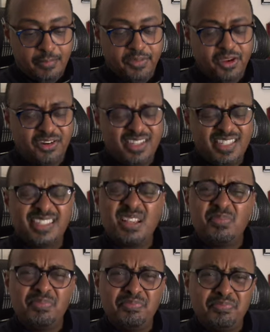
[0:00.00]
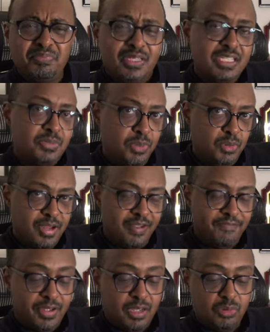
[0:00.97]
There is some dispute I
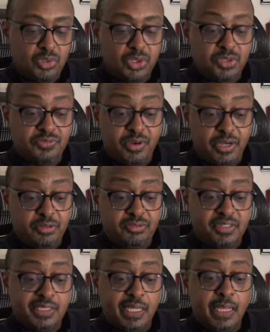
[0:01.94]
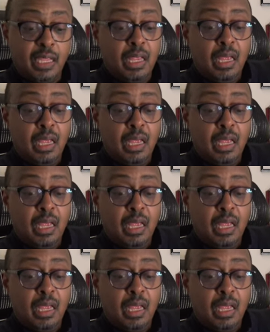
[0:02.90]
found, which is very interesting,